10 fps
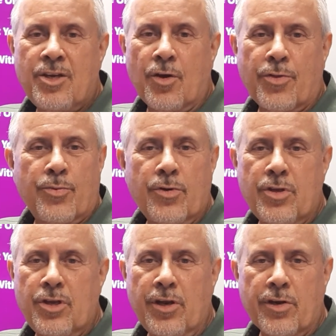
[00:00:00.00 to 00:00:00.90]
through the
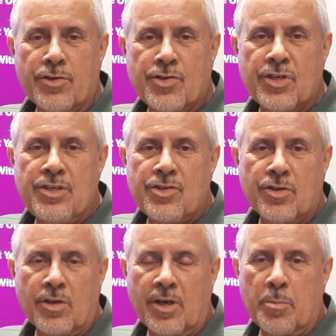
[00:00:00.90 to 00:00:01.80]
year,
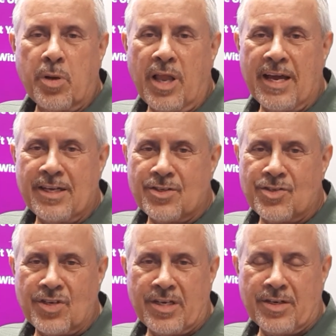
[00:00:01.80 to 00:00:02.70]
seasonal appliance
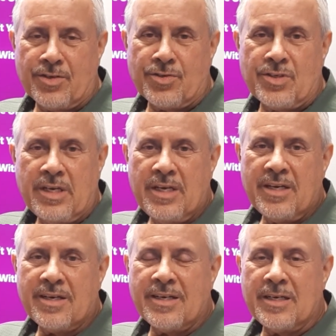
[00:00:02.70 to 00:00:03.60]
sales
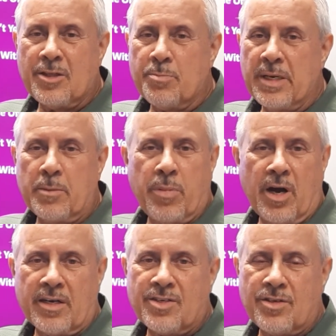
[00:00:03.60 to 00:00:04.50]
at the big
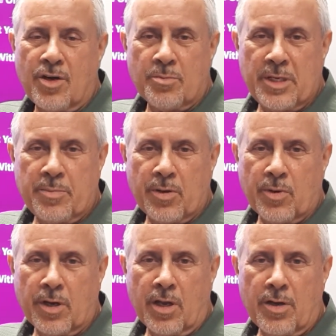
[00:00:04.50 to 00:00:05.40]
box Home Depot
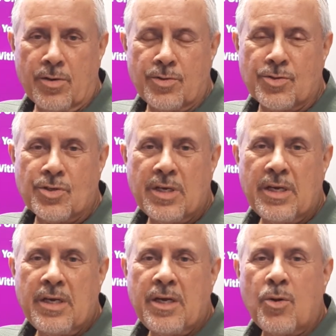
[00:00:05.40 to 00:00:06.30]
and Lowe's.
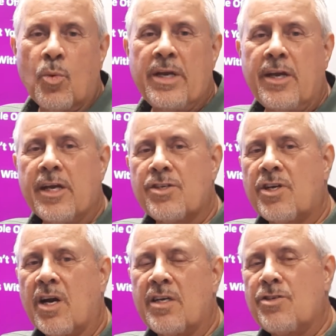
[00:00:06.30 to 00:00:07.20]
We can catch
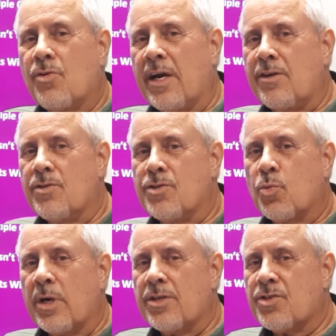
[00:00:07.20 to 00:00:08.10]
contractors
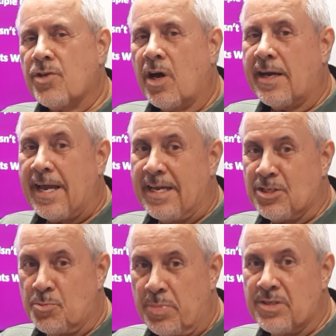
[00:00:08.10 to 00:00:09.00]
when it's not as
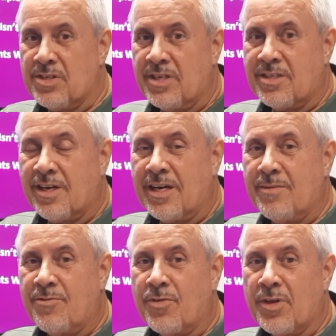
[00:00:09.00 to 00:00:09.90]
busy a time
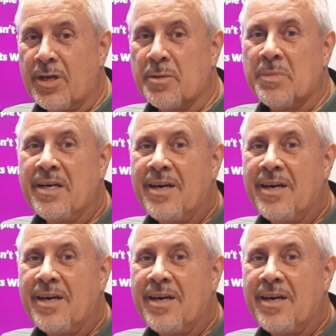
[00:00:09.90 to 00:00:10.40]
for them,